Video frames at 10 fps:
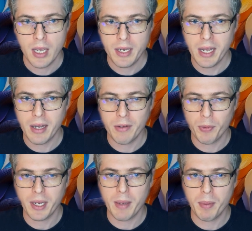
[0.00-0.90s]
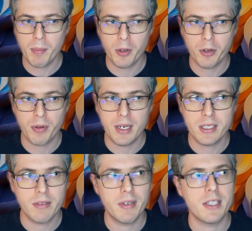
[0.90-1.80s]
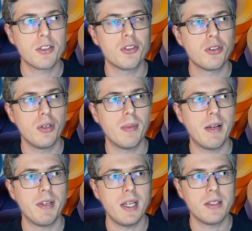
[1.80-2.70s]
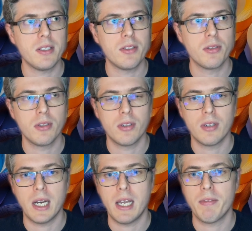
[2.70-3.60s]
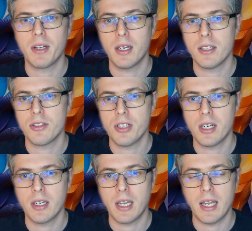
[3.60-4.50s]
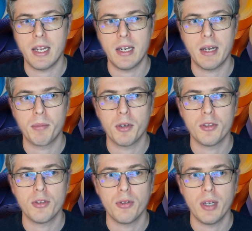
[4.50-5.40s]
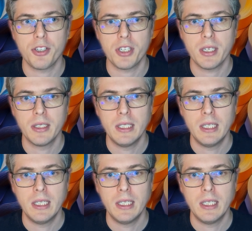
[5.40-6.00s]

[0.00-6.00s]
Now, if we get a bit more creative, let's assume I have an Etsy store, I have a glass jug, and I'm going to do etching.